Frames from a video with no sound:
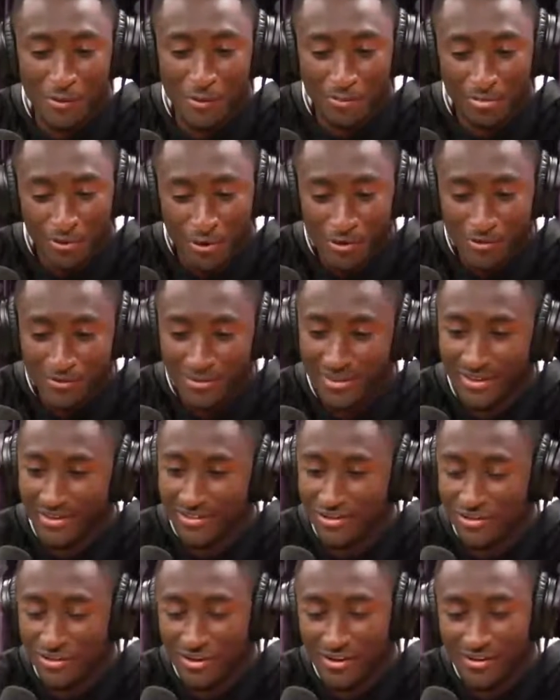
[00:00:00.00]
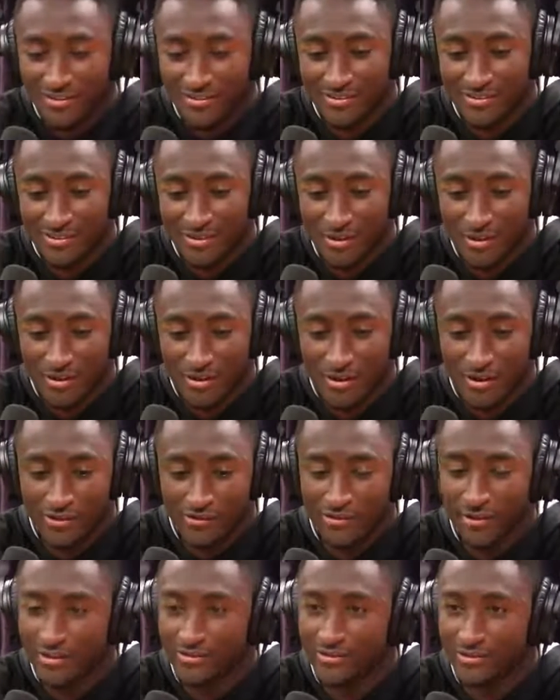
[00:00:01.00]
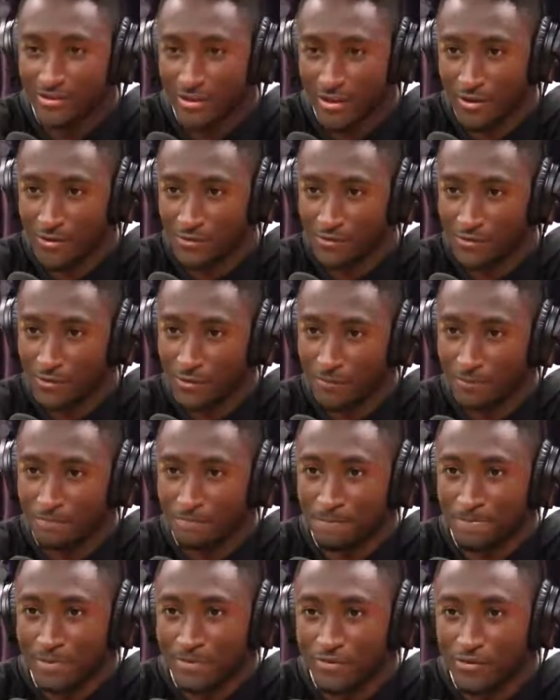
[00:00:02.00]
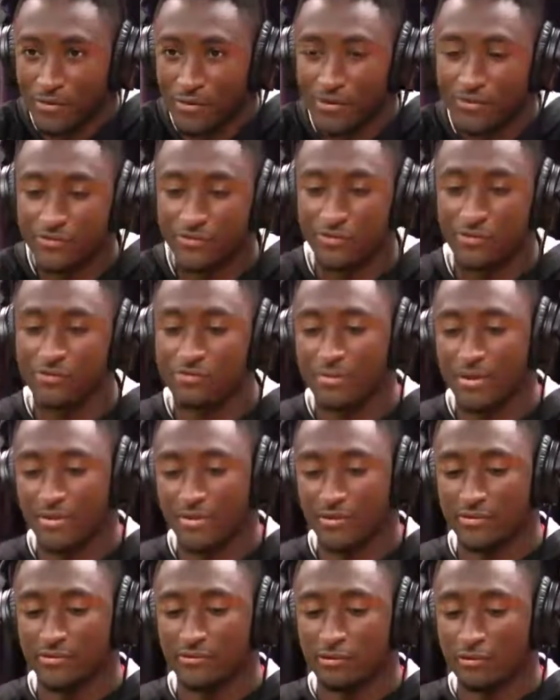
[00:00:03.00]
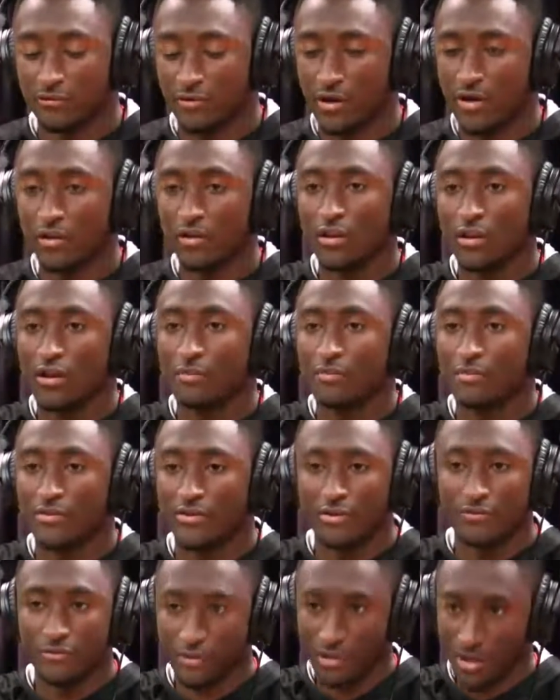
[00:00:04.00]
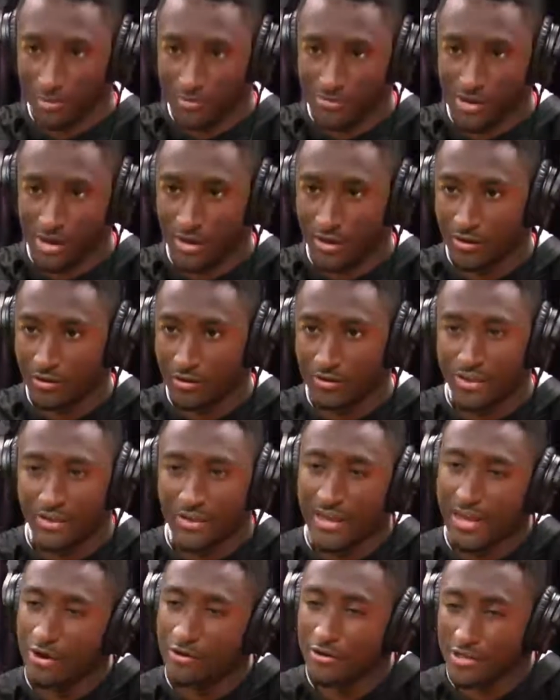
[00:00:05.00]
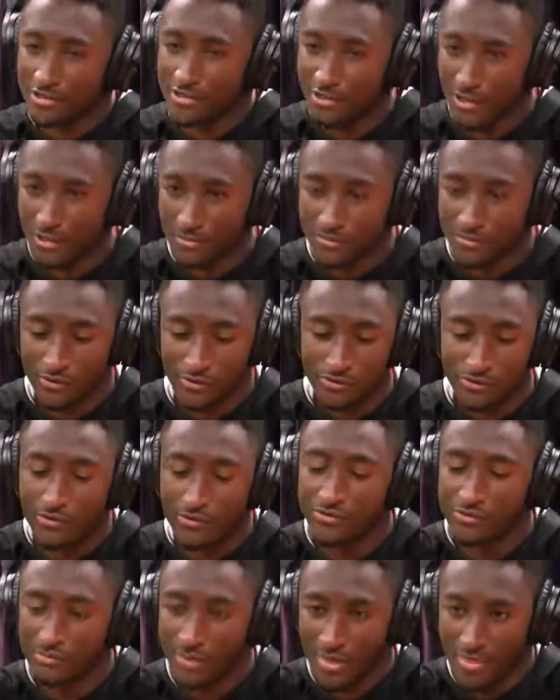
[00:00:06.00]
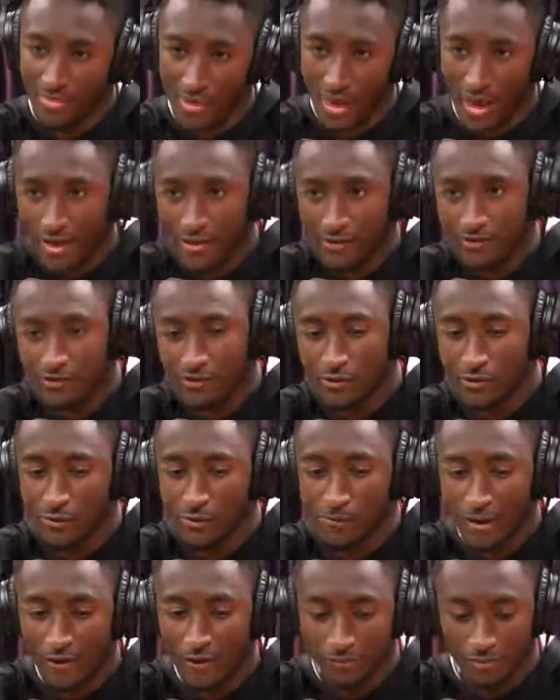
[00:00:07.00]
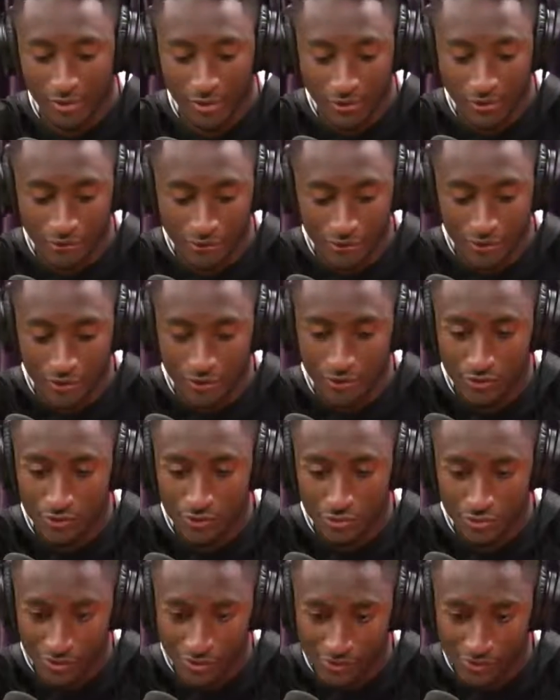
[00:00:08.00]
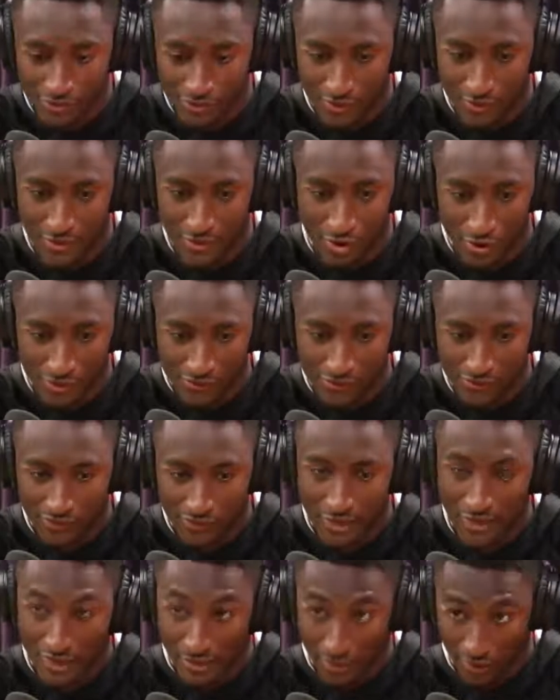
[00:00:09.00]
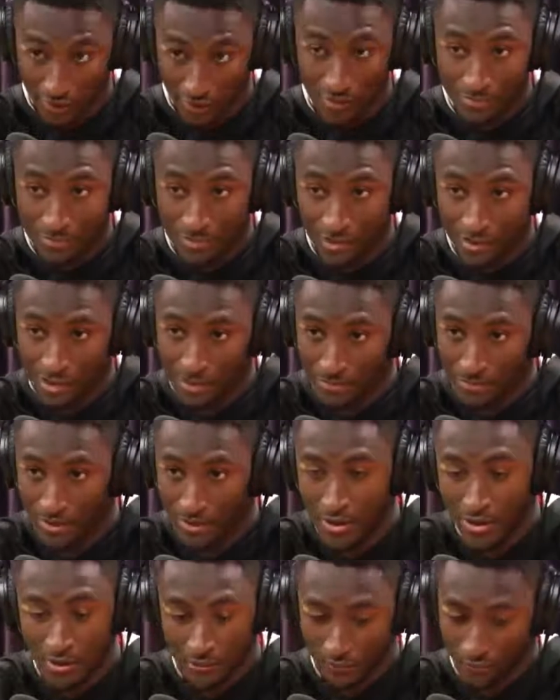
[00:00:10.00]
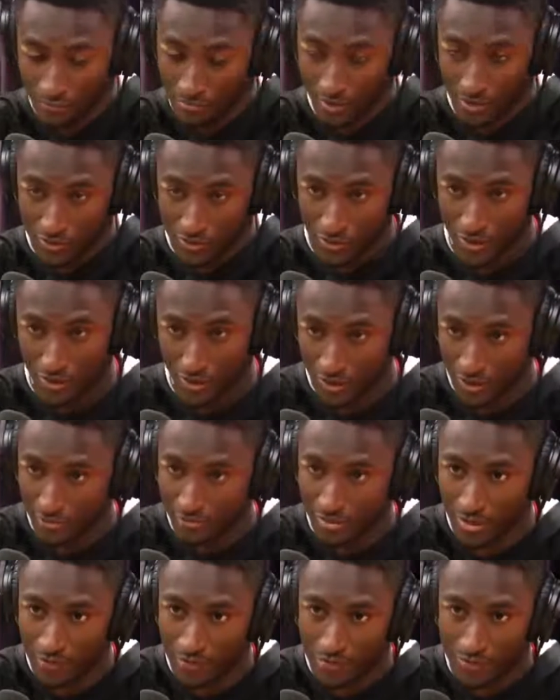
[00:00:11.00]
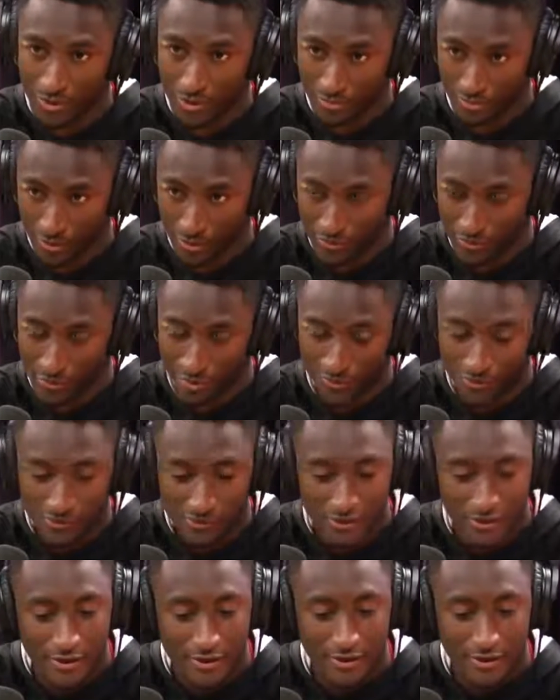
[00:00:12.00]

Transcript: the Pro League just is less than 10 years old. So there's always been this sort of club. You think of club soccer, like area teams. There's always been that. So I've played for the New Jersey Garden State club team for much longer than I played for any pro teams.